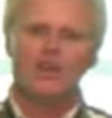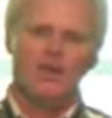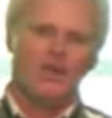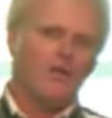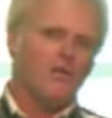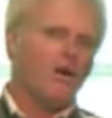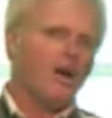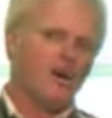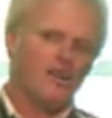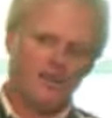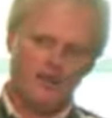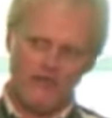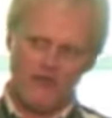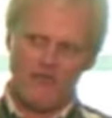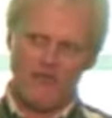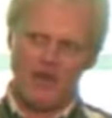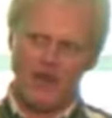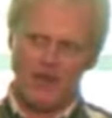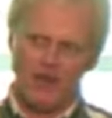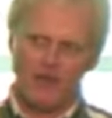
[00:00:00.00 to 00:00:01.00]
Wow, never
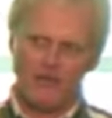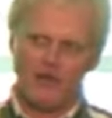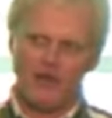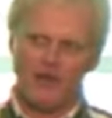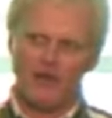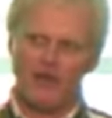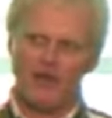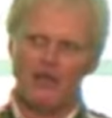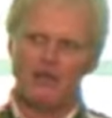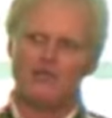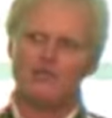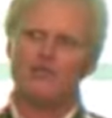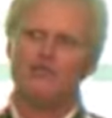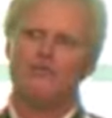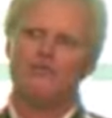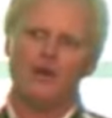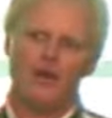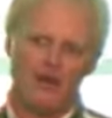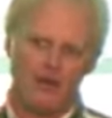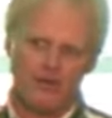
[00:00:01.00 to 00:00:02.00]
met anybody like you.
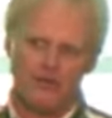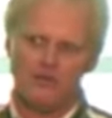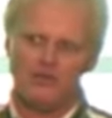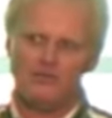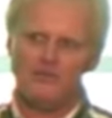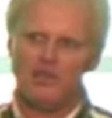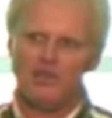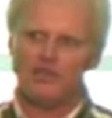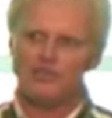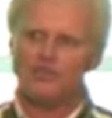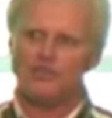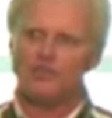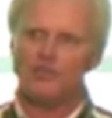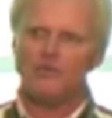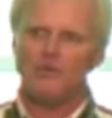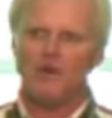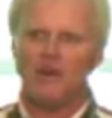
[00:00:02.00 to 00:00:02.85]
Wow, you're amazing.